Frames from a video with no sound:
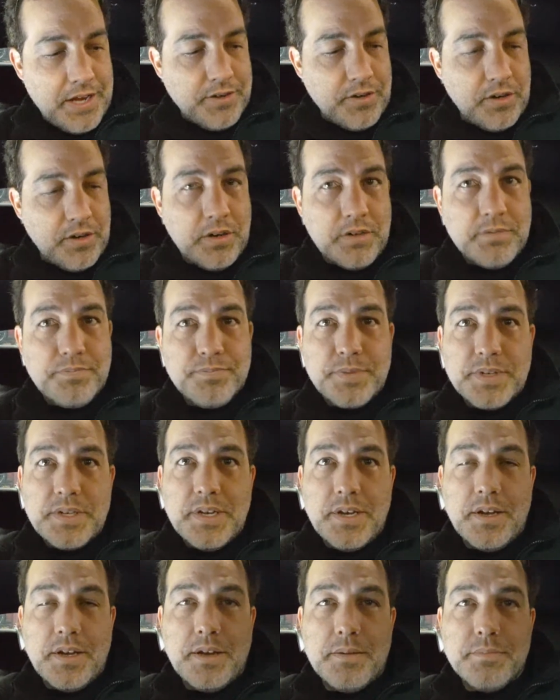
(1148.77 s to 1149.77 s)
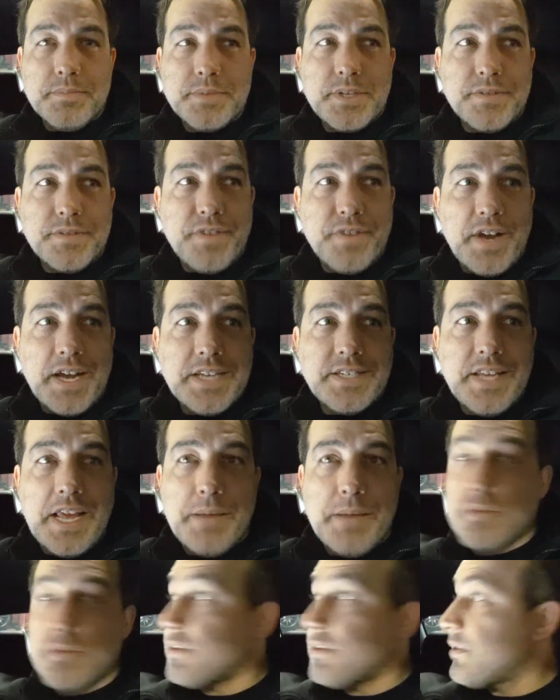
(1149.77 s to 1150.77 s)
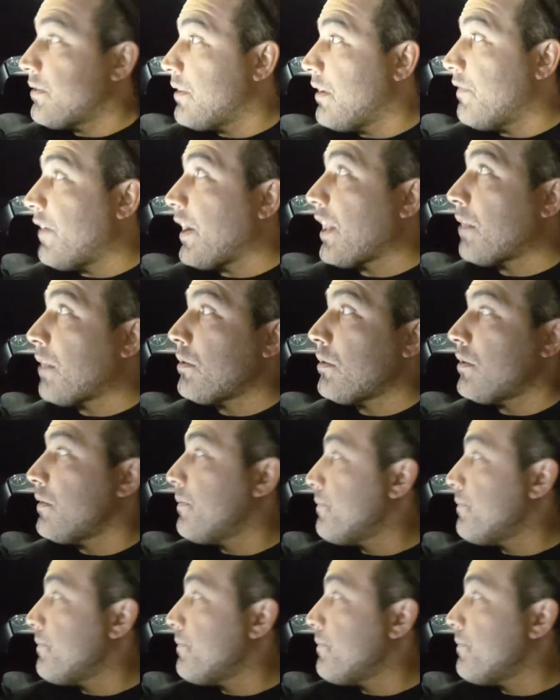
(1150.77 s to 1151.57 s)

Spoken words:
or defined tables available,